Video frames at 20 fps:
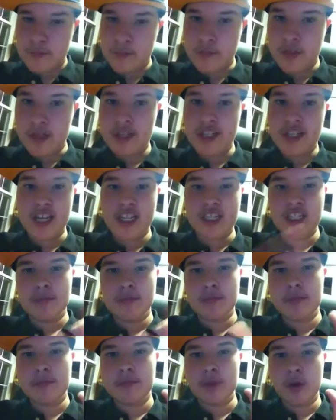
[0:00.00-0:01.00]
But it can actually
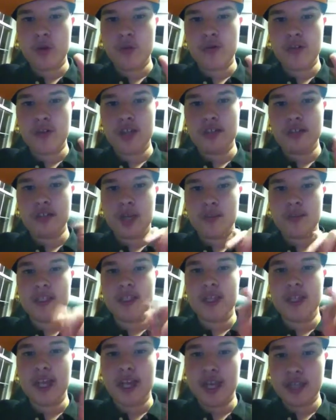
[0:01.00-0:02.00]
be both a
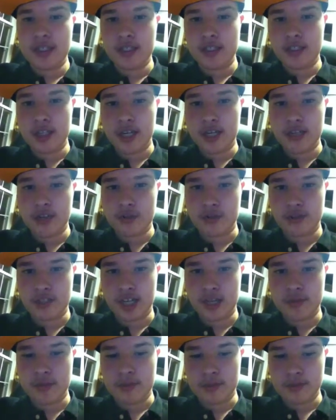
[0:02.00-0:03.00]
zombie and a dinosaur
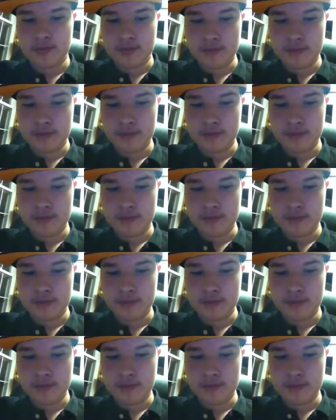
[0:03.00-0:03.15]
type.